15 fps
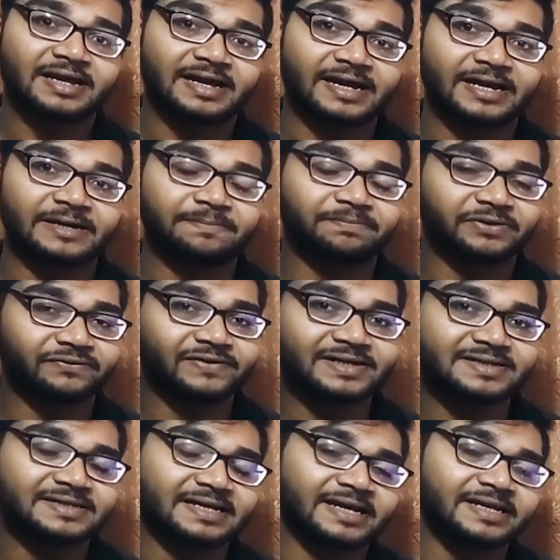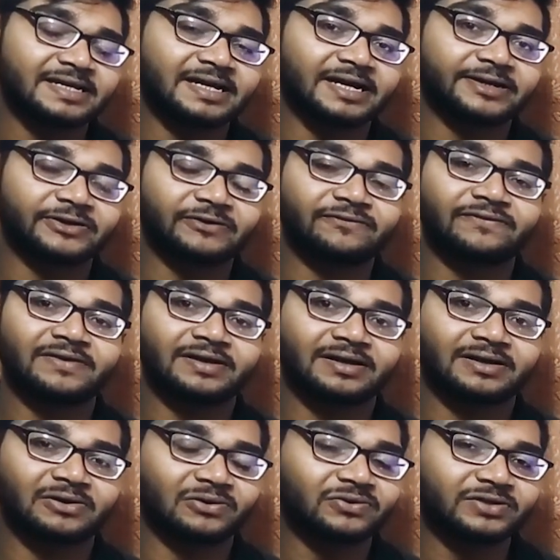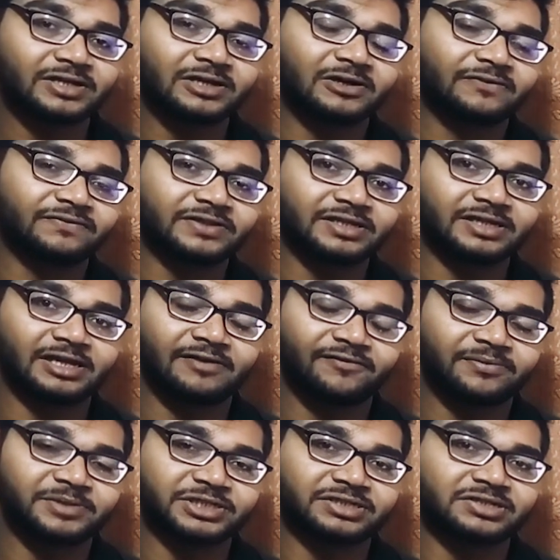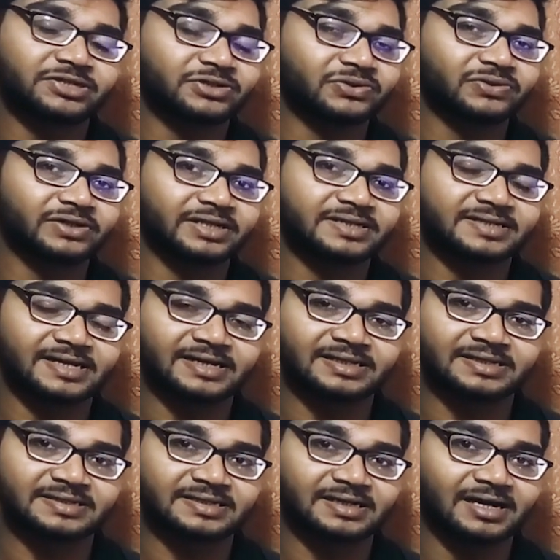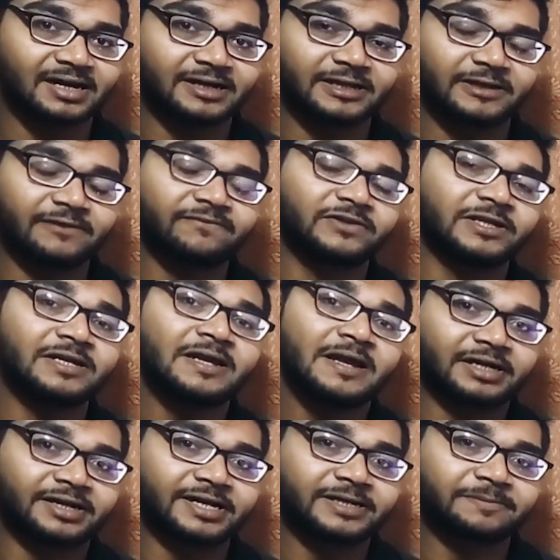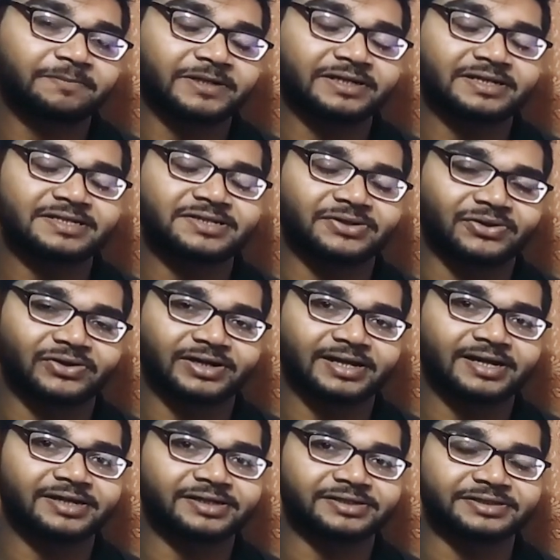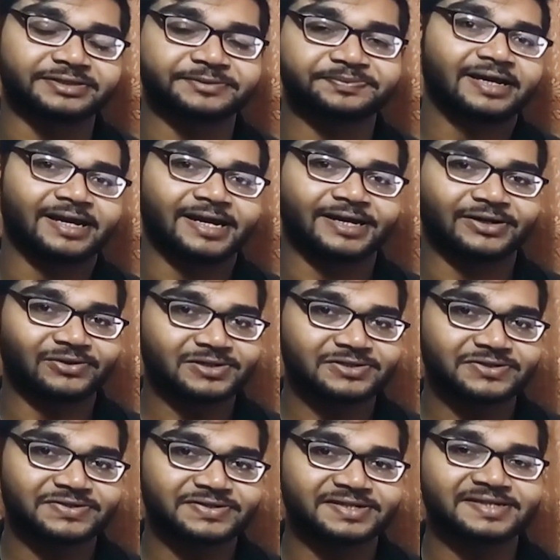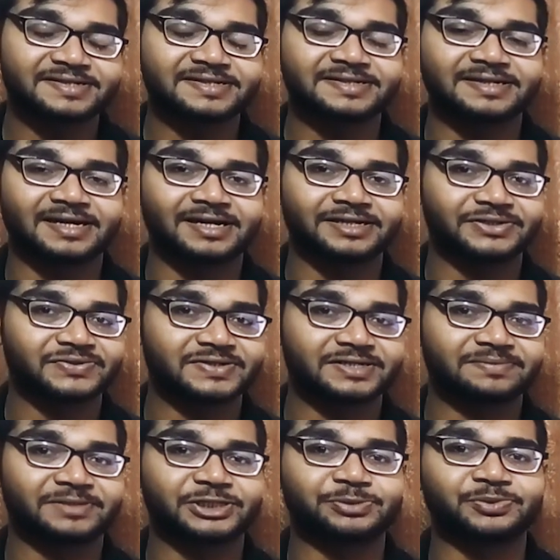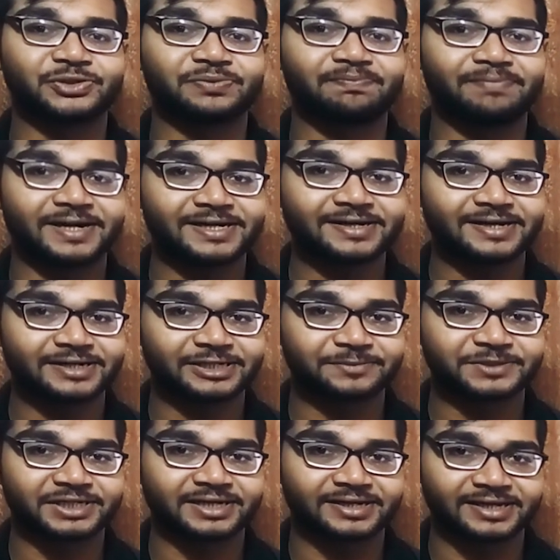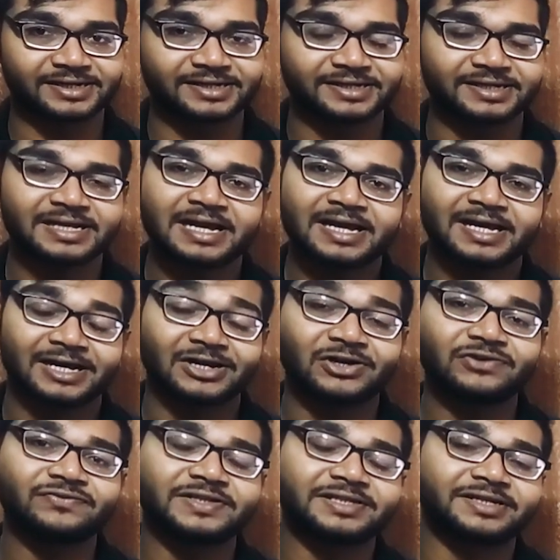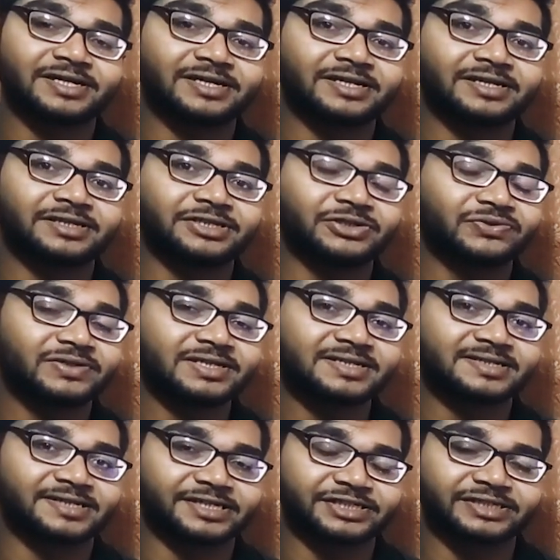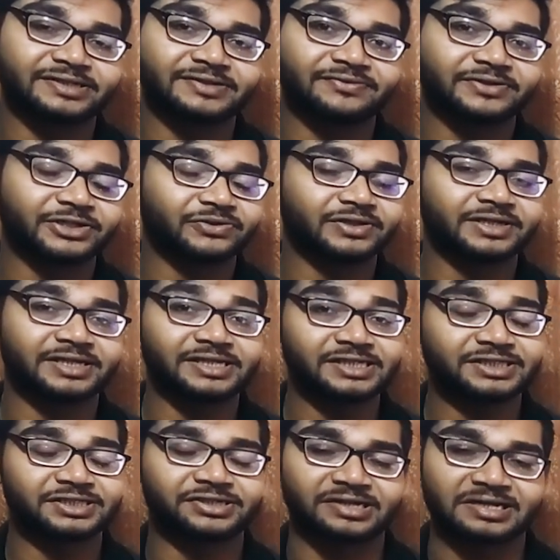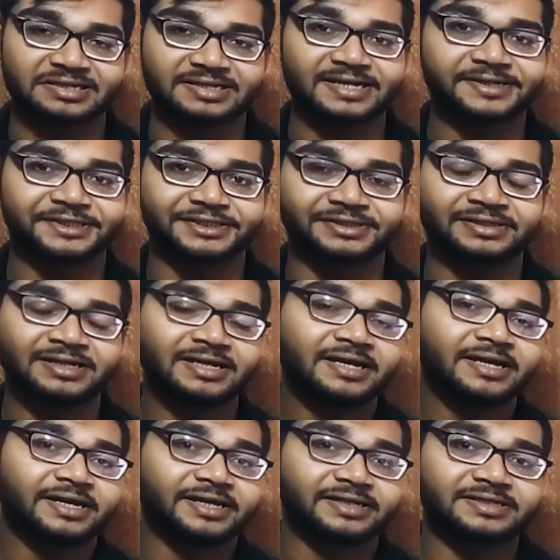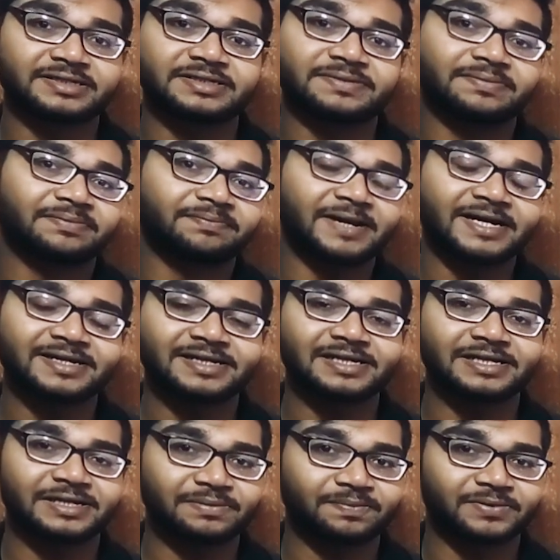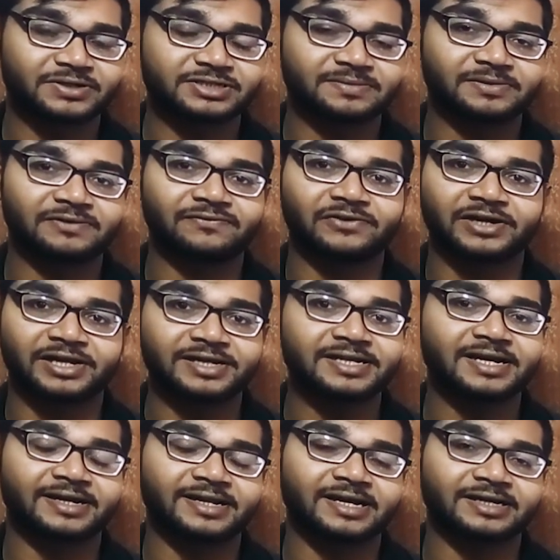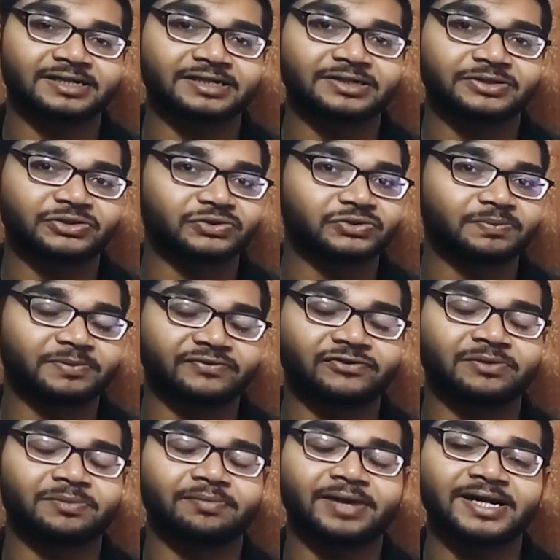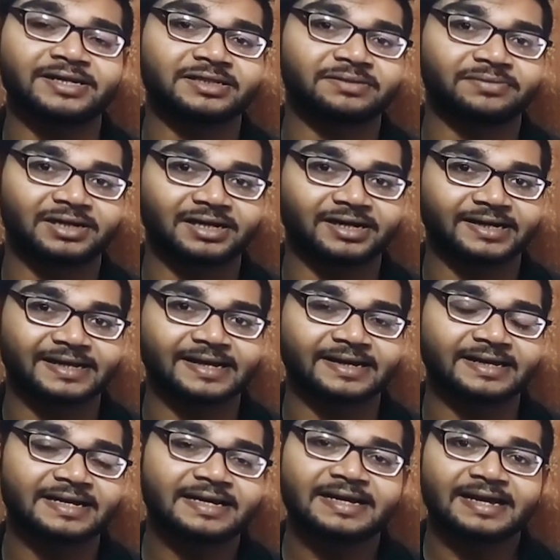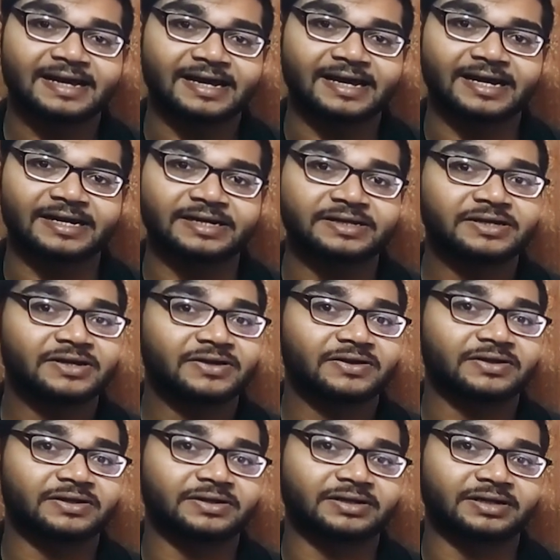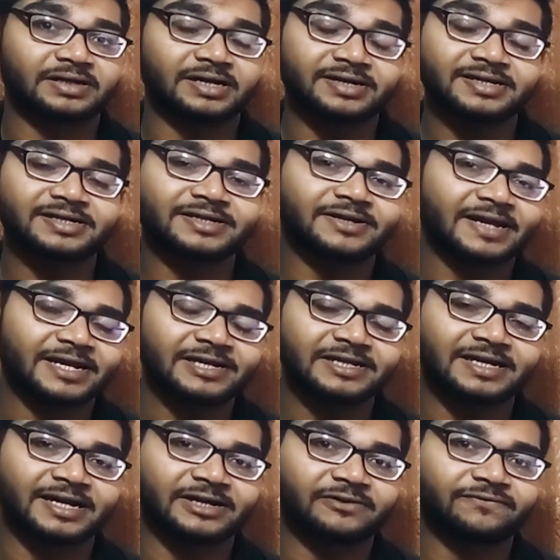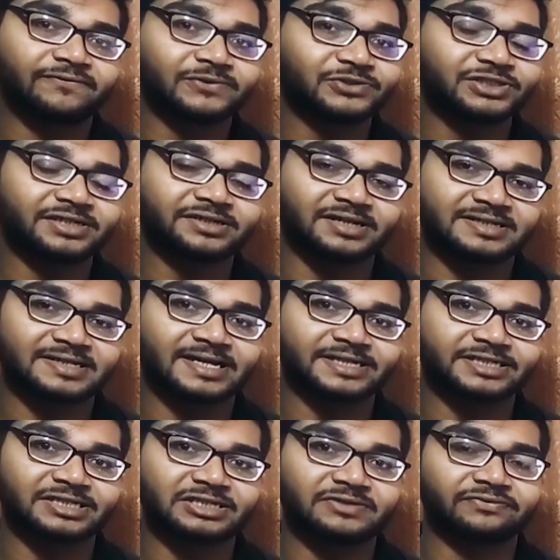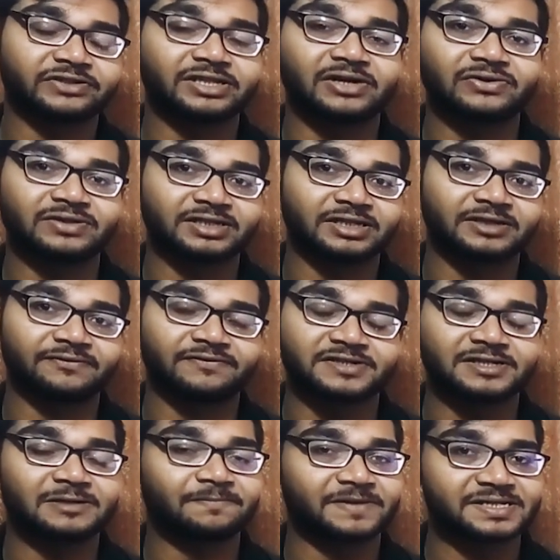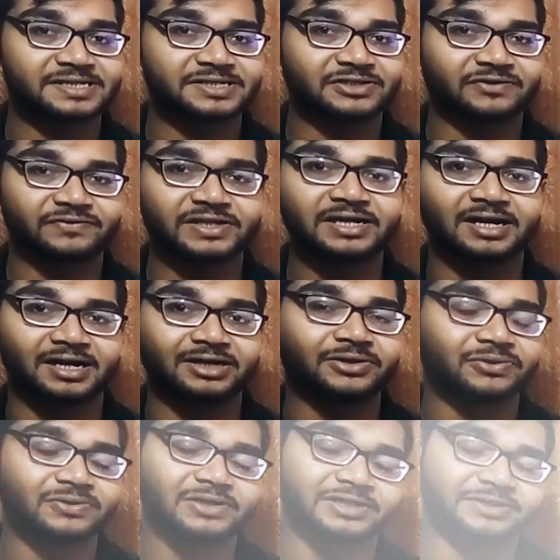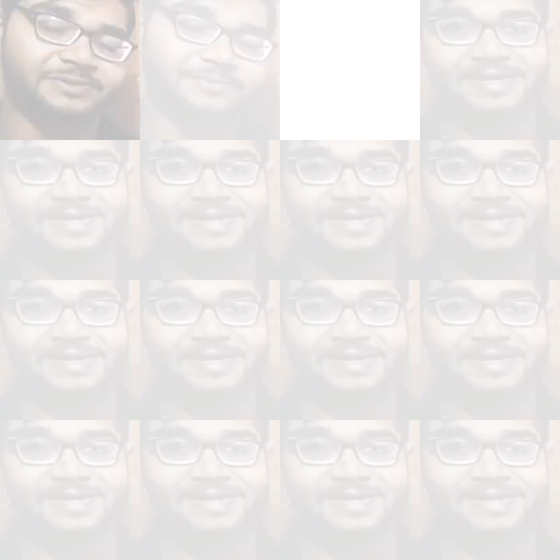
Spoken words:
and prevents any kind of cloning of the information stored inside this card if the correct PIN is not entered. And also, since this card uses much more better encryption technique along with creating unique session during each transaction, it is practically impossible for any attacker to perform man-in-the-middle attack and conduct any kind of future transactions without the physical presence of the card holder.